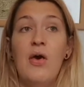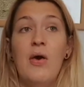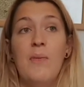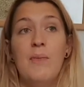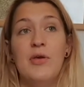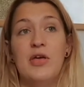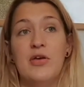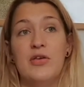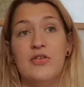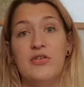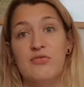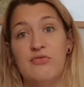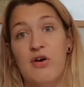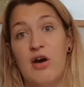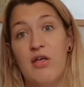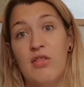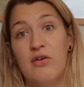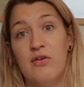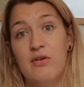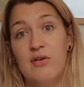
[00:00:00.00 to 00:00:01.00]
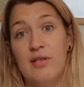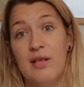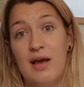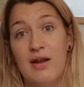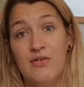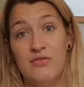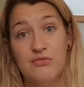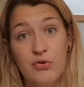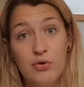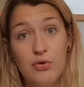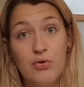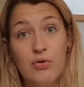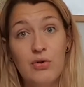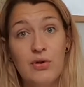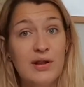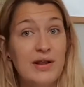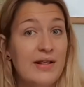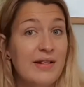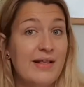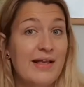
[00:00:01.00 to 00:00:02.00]
because her father has had a fall,
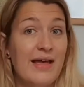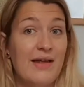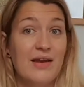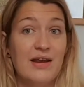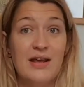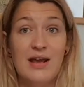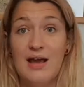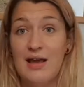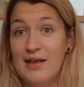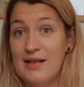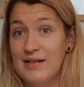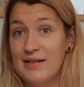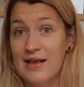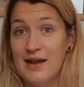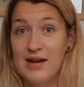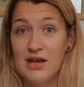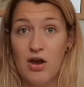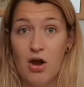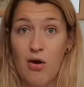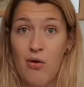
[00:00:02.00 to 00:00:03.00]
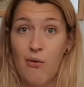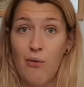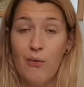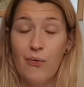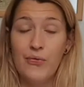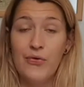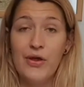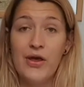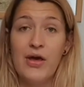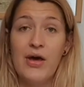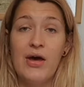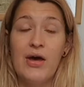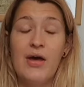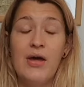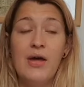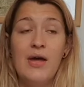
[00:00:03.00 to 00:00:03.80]
he's getting older,